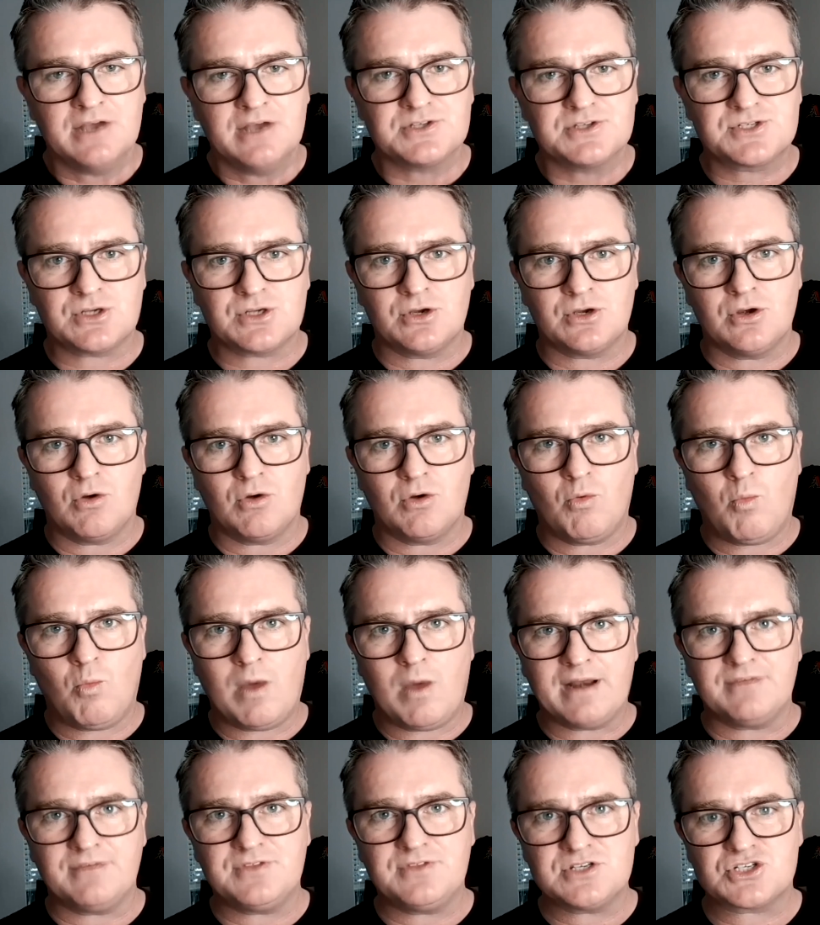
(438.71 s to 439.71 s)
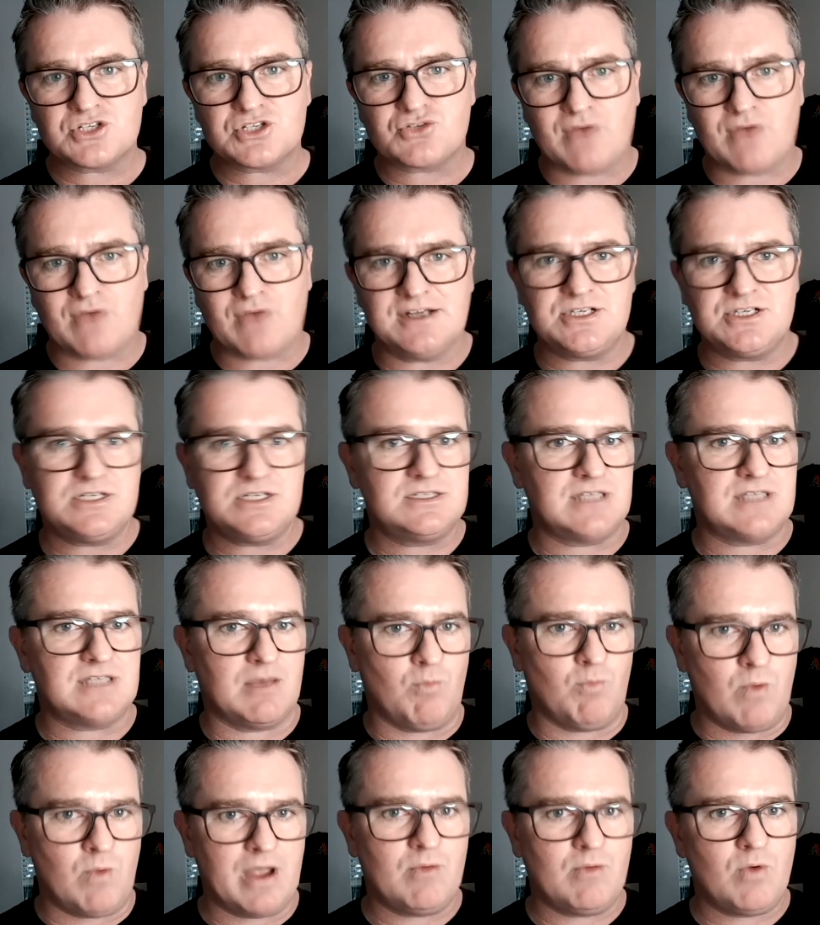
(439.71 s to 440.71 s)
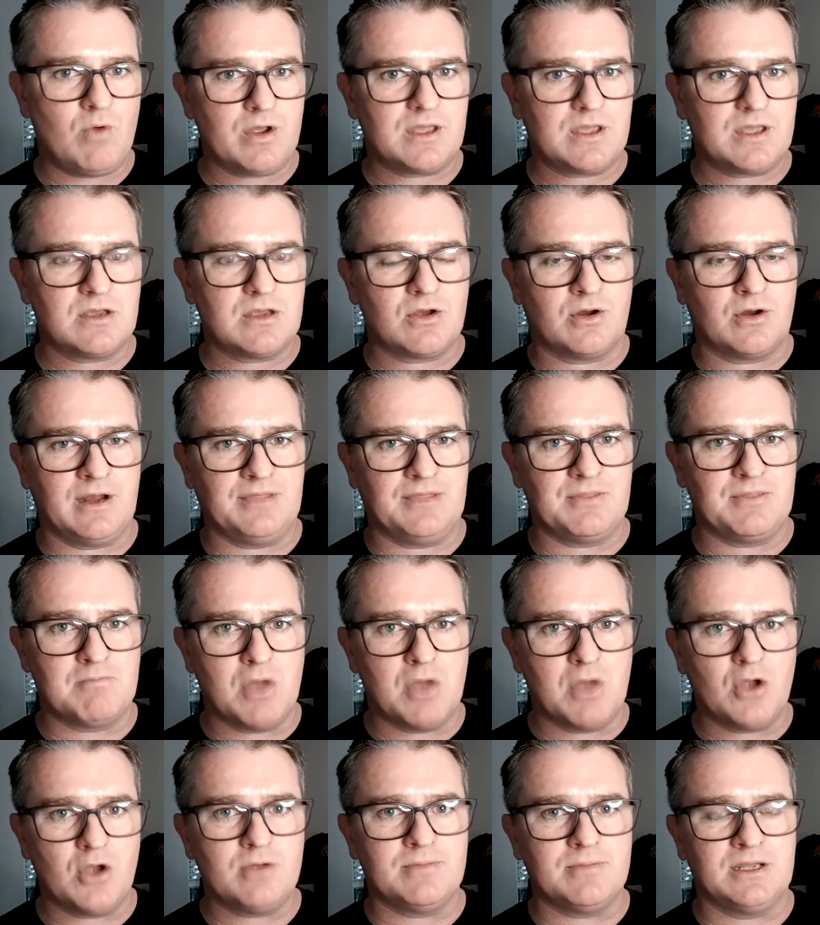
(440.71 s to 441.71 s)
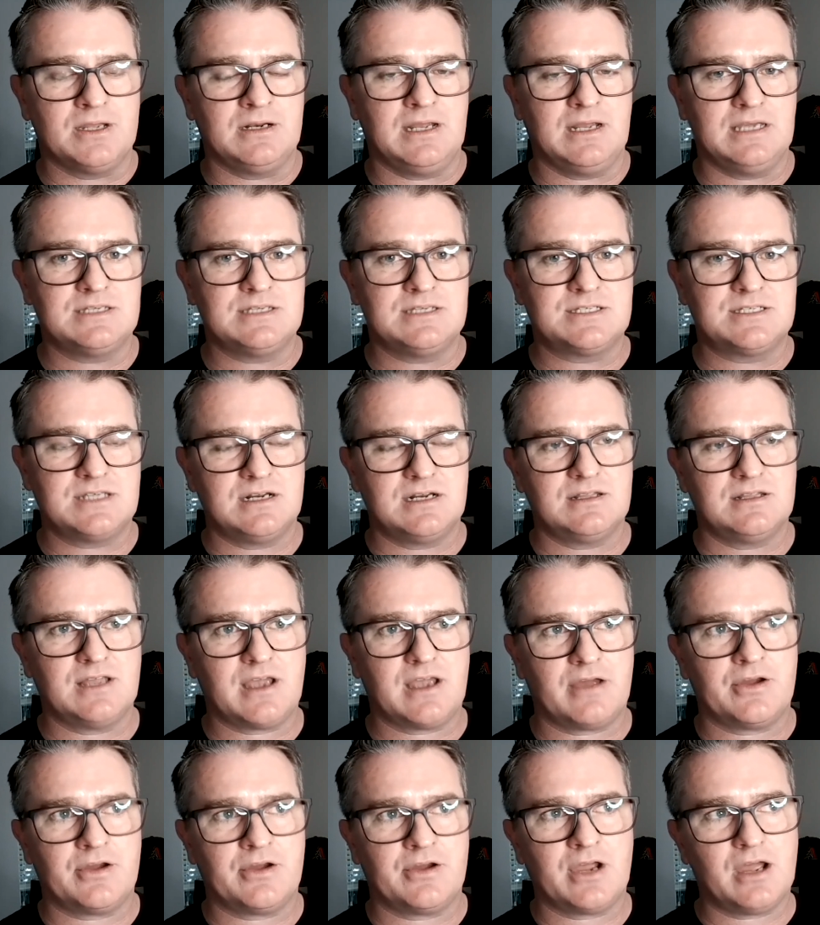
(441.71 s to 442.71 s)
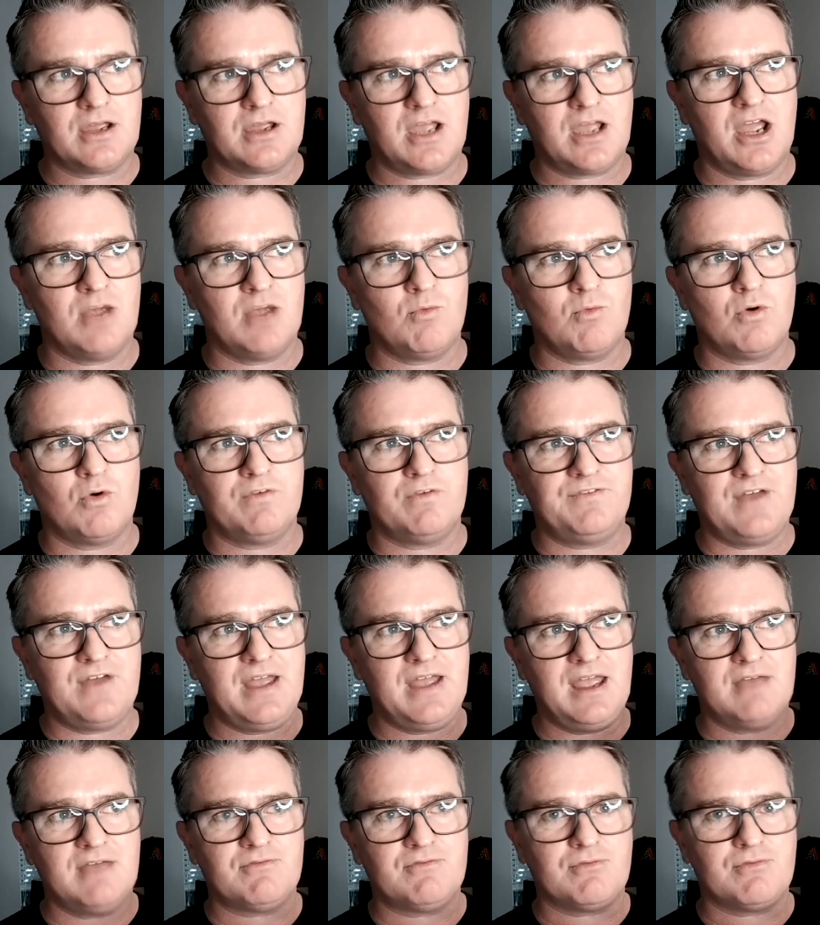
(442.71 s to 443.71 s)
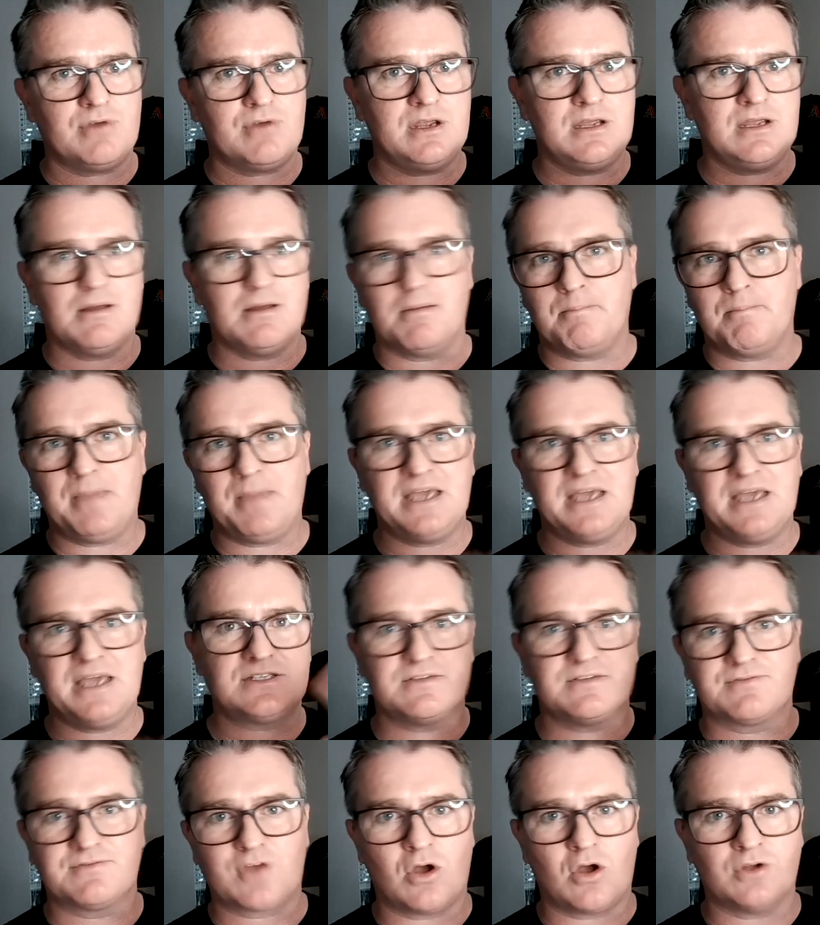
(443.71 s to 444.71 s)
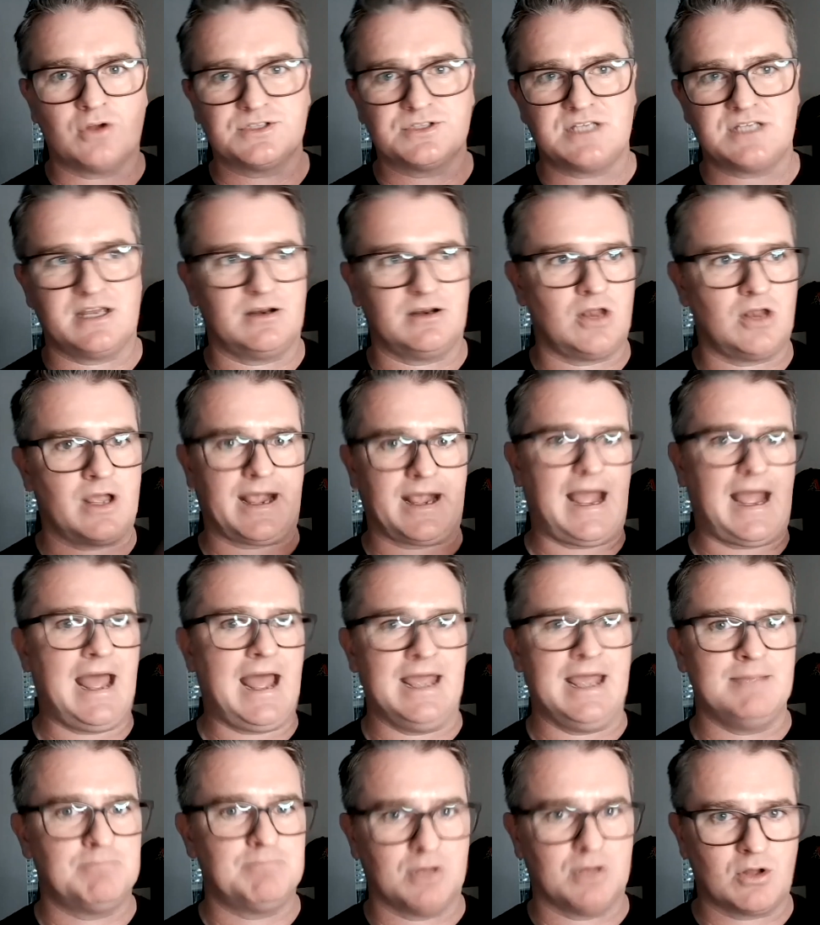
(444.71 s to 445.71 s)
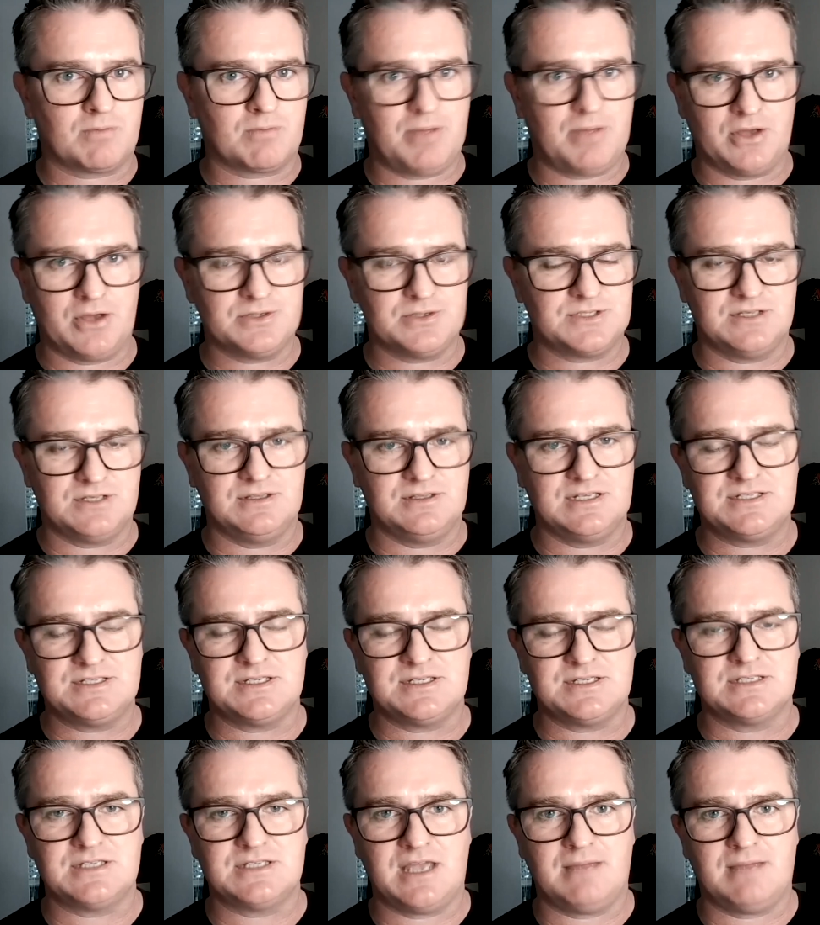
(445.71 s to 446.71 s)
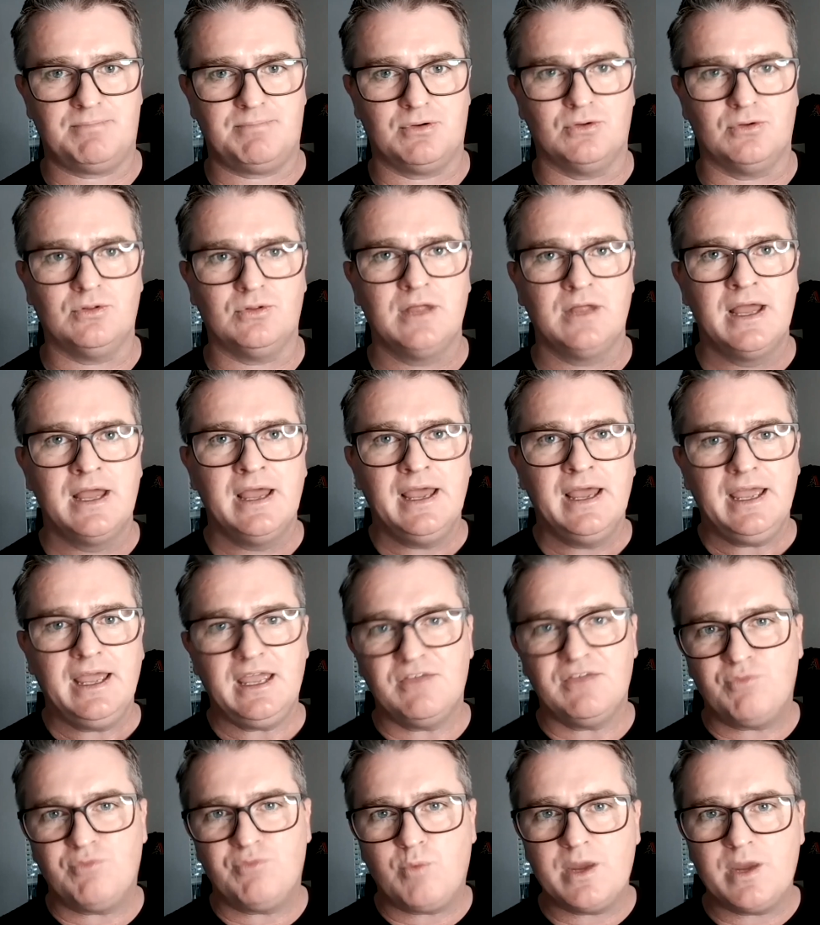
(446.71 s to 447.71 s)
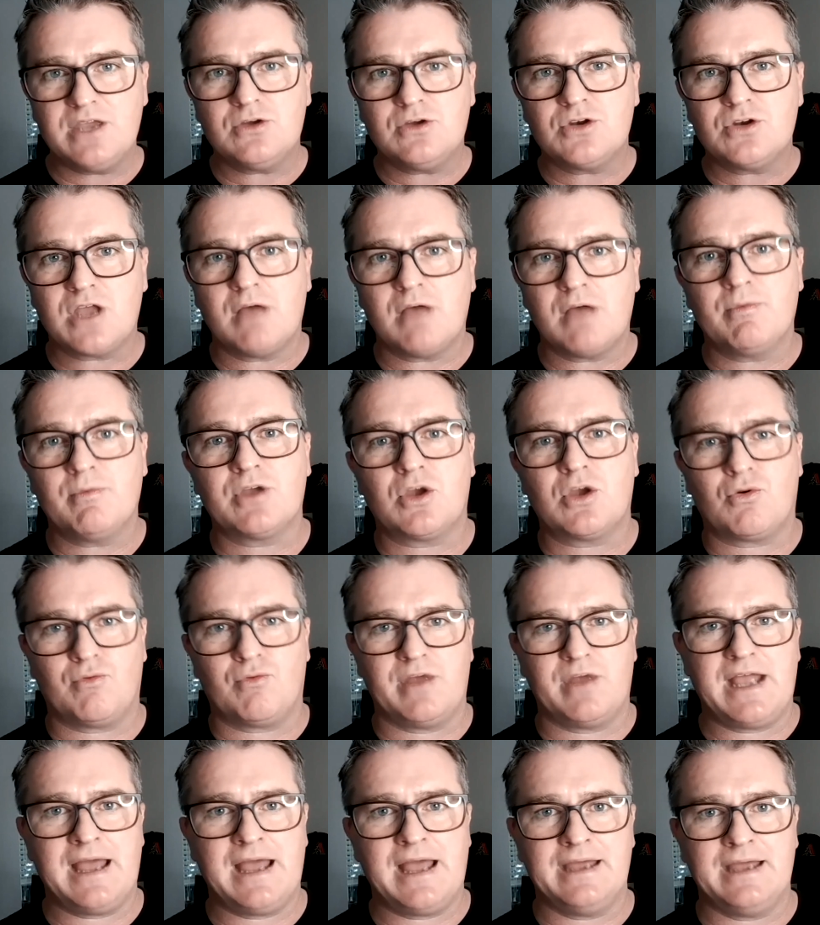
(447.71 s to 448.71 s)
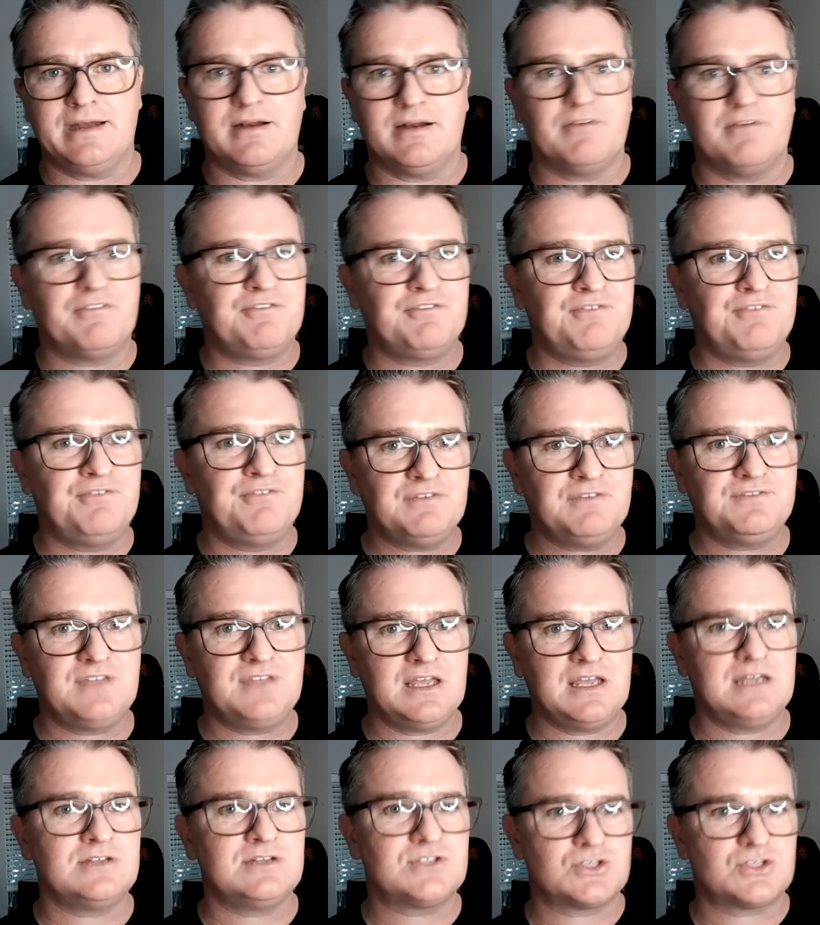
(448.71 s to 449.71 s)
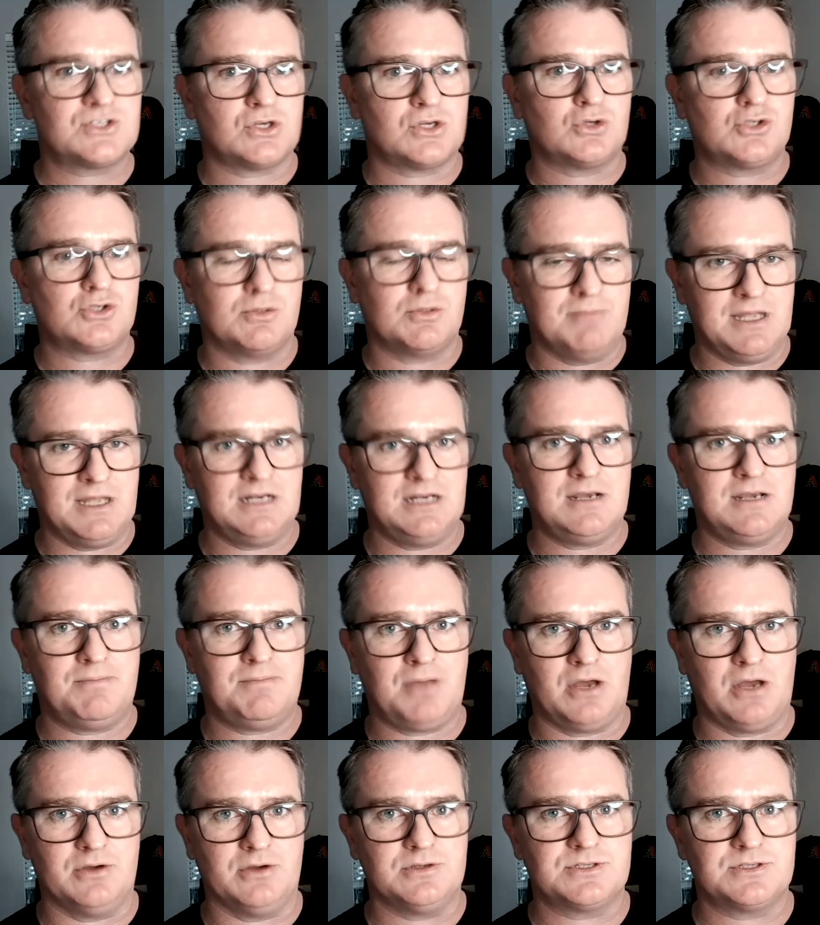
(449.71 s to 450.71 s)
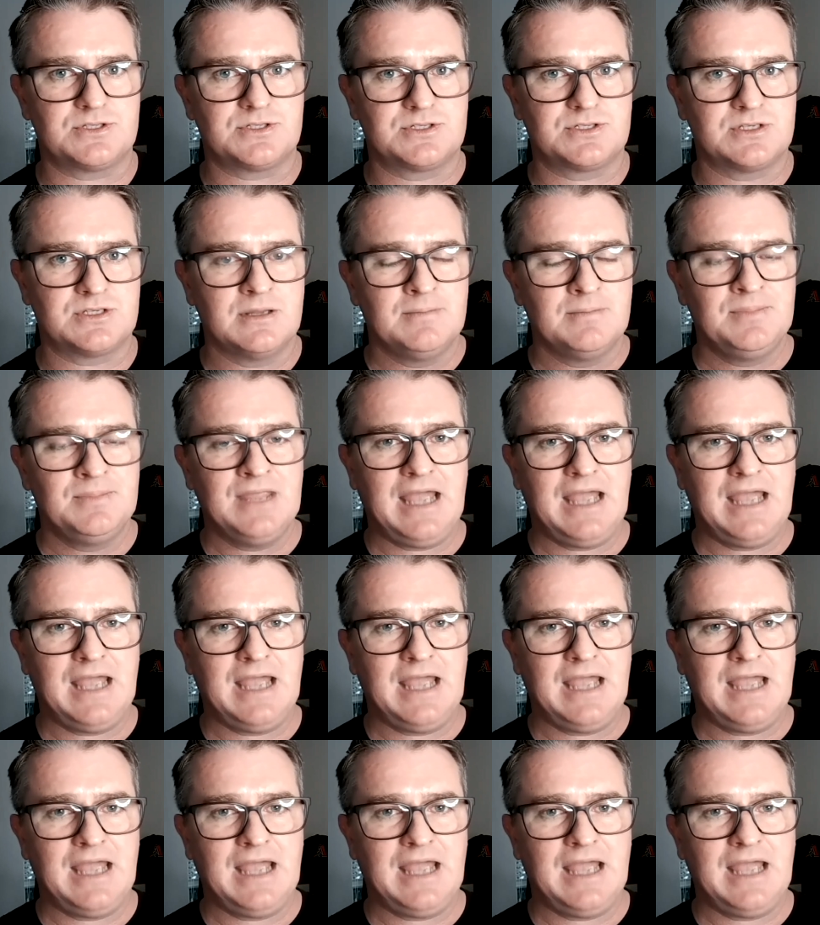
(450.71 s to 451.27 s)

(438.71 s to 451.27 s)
So one of the strategies that we're working on at the moment is sitting there going, okay, well, for every piece of content, like a blog post in this example, if we could go and create 15 social media posts,